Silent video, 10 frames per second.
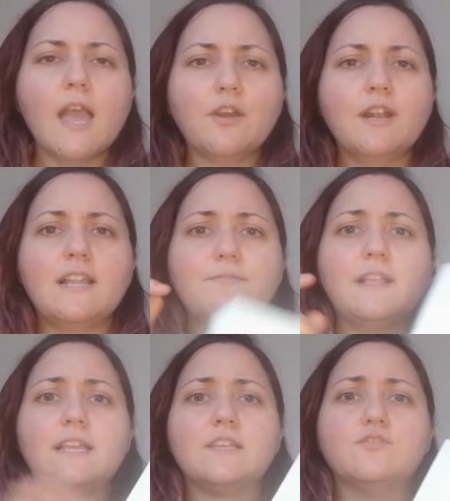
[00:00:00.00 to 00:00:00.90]
I'm gonna leave
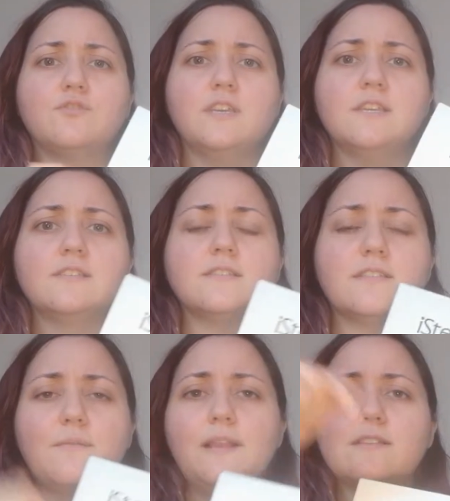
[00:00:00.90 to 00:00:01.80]
the link to this
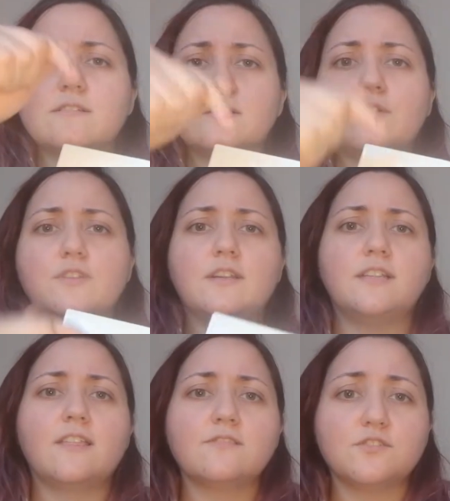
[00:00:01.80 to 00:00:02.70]
stabilizer down there in
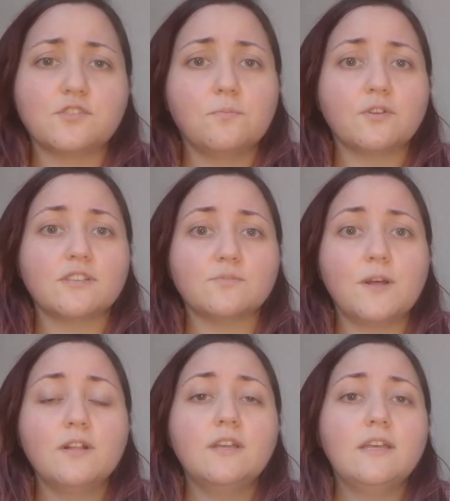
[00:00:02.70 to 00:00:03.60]
the description box as
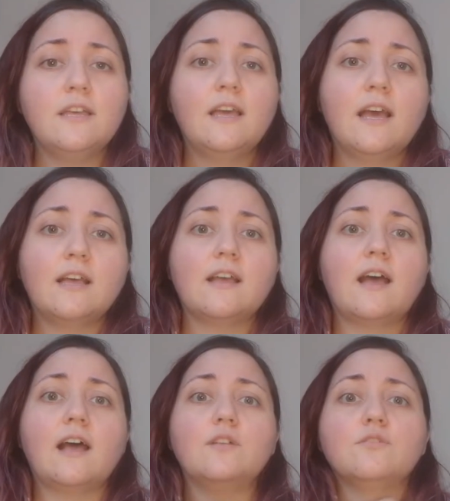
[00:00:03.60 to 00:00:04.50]
well,
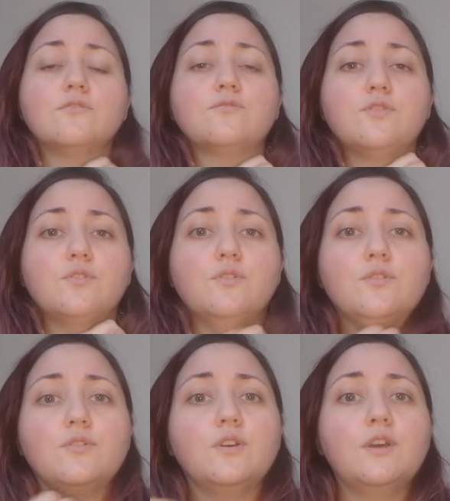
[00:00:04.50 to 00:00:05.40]
along
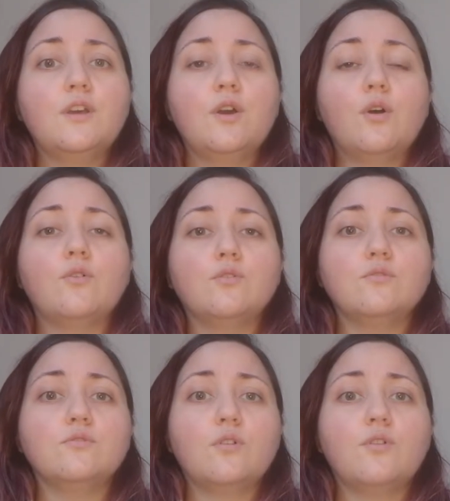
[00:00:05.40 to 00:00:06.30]
to
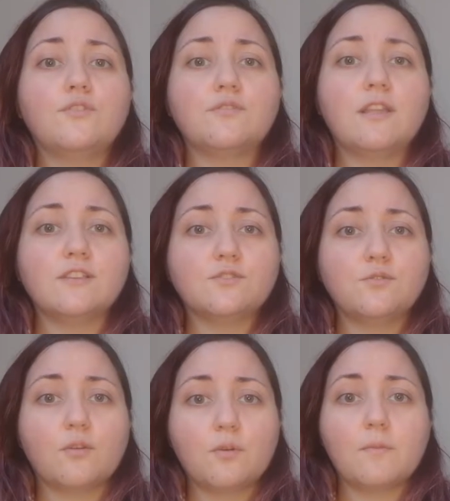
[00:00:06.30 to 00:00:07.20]
all other links to
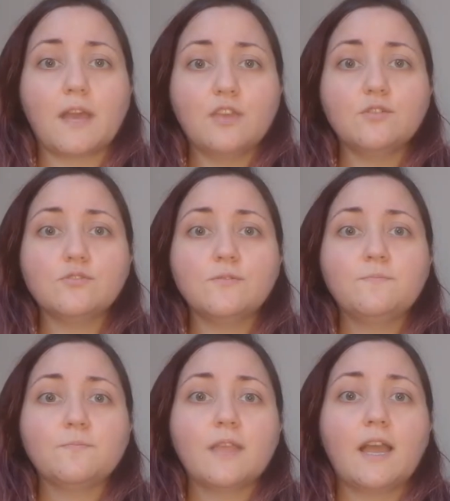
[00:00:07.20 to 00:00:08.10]
the equipment I use
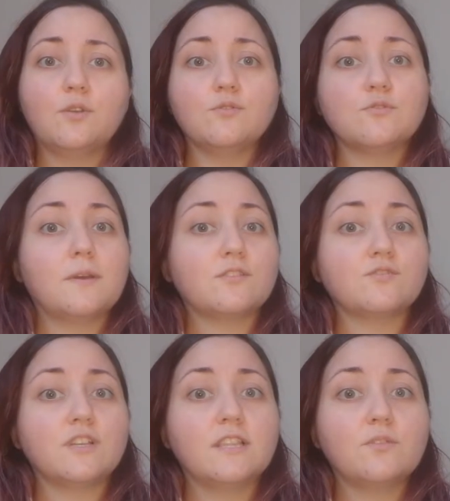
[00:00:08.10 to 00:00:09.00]
and also my
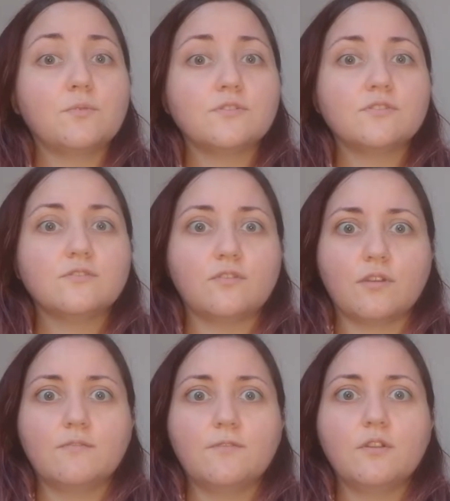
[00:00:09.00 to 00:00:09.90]
social networks, so you
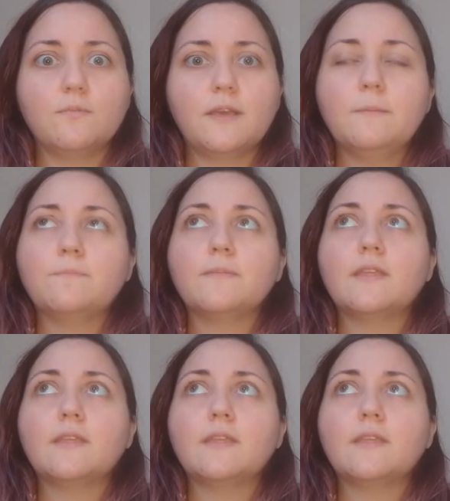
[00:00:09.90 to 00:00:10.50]
can follow me.